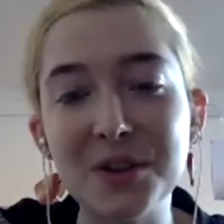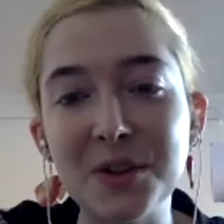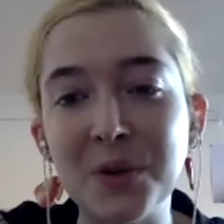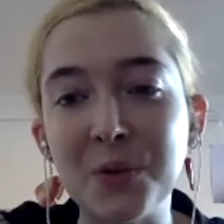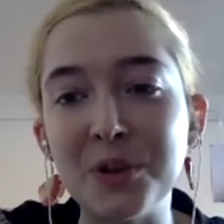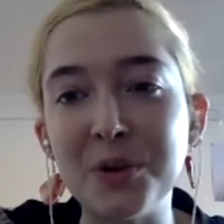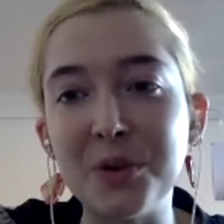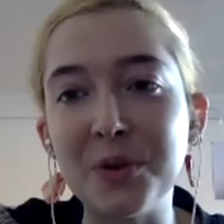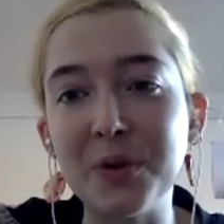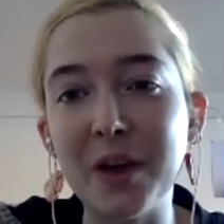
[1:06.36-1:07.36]
Will
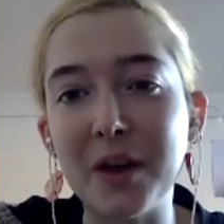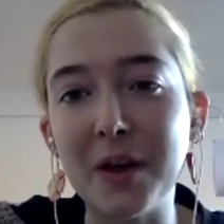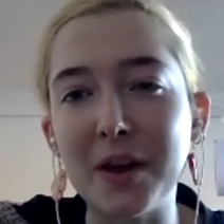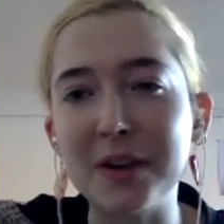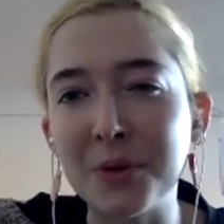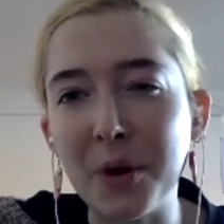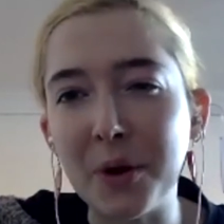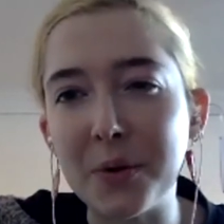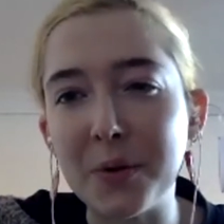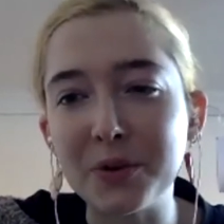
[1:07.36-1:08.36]
you, I don't know
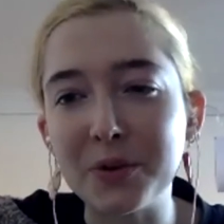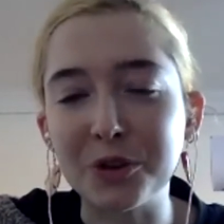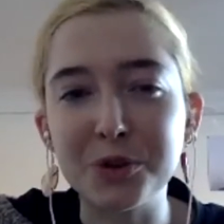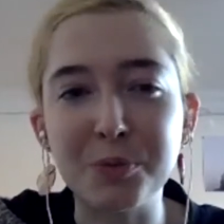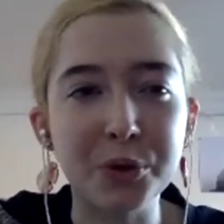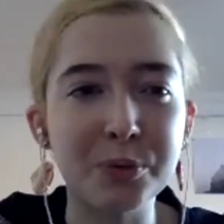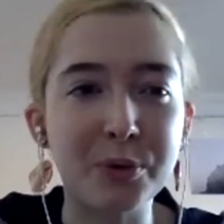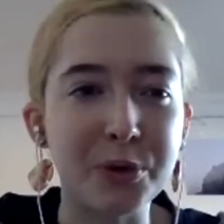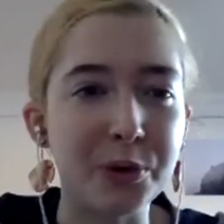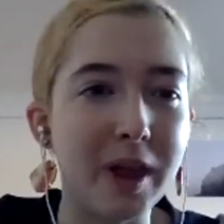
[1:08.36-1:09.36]
how transportable
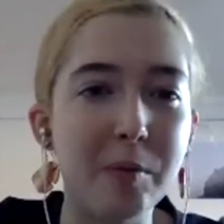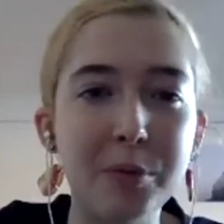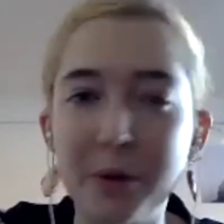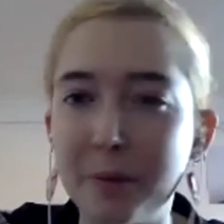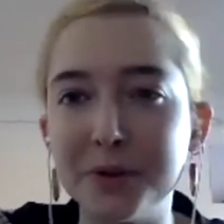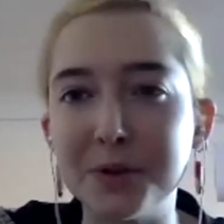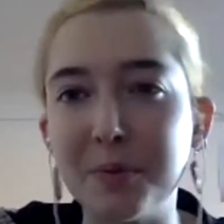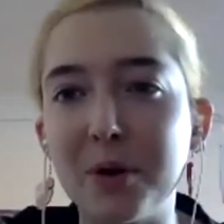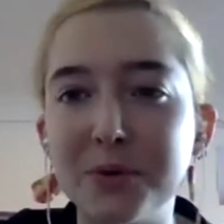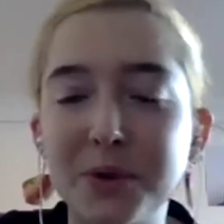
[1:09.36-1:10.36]
your laptop is, but
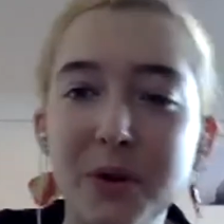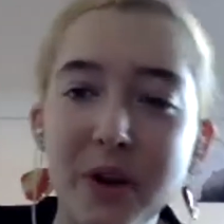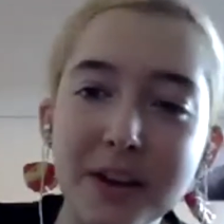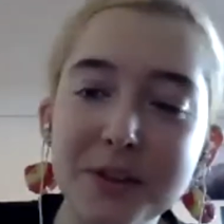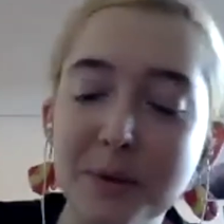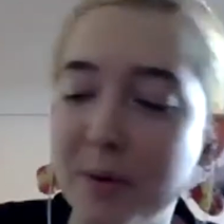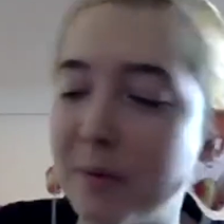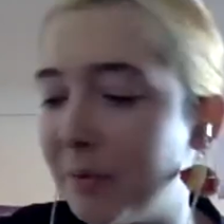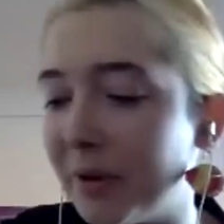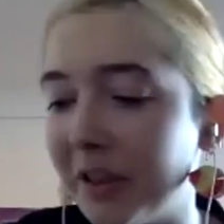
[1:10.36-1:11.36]
I was going to ask maybe
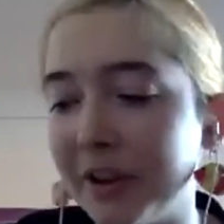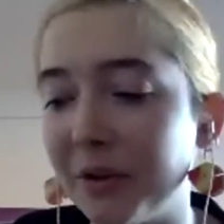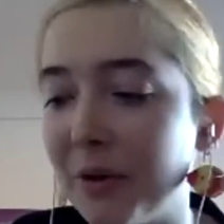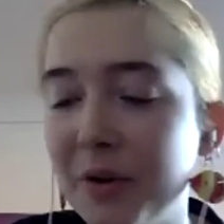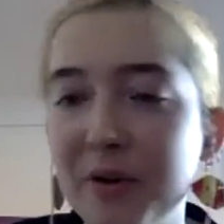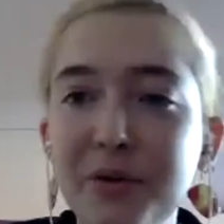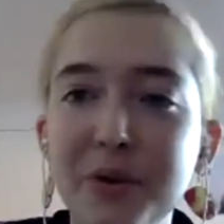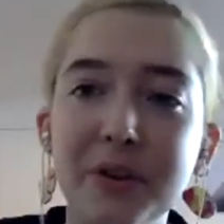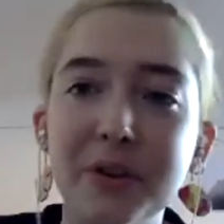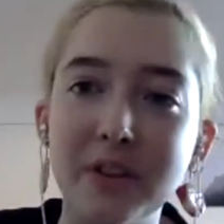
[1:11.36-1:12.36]
a bit later on if you
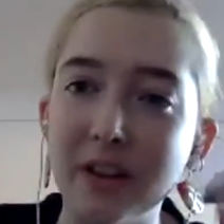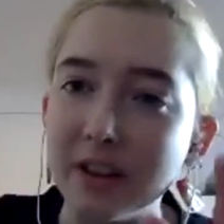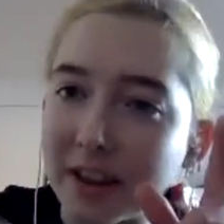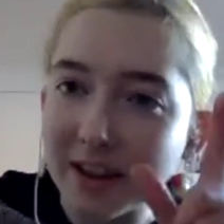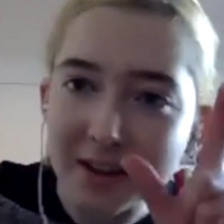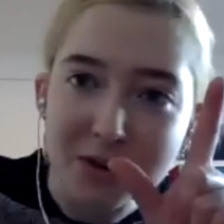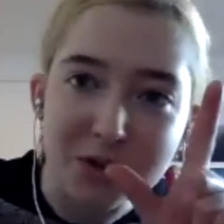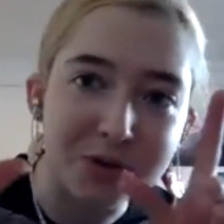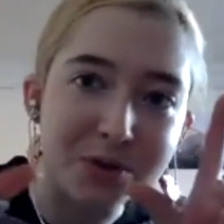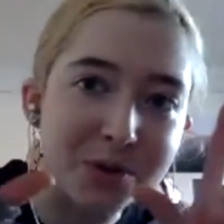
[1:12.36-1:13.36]
can like
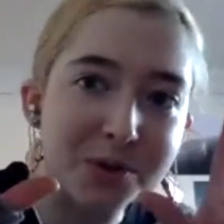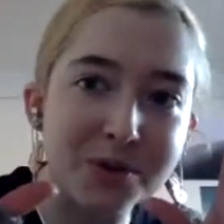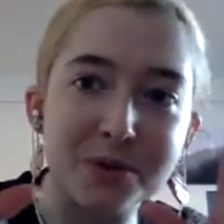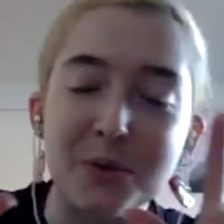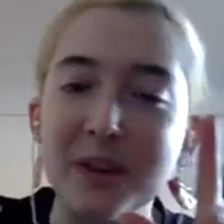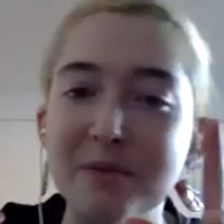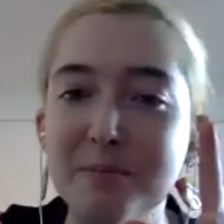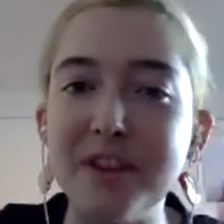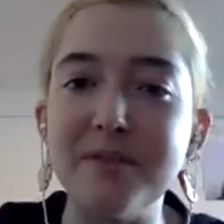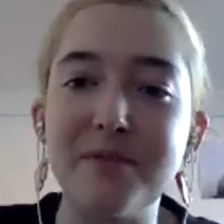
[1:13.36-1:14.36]
do as a wee
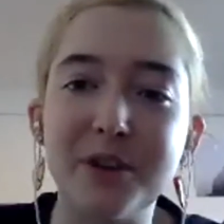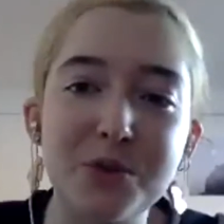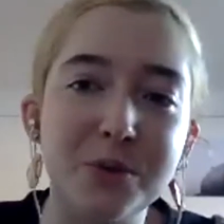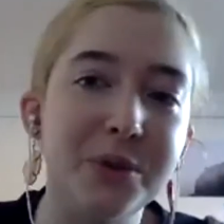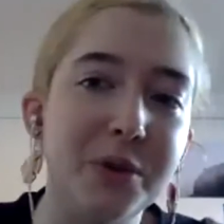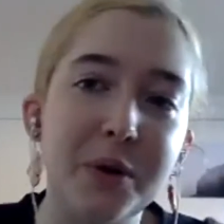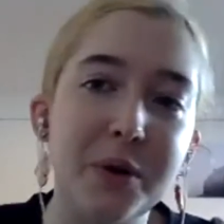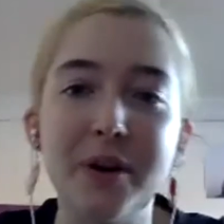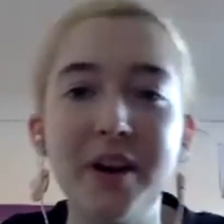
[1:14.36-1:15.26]
mini virtual tour.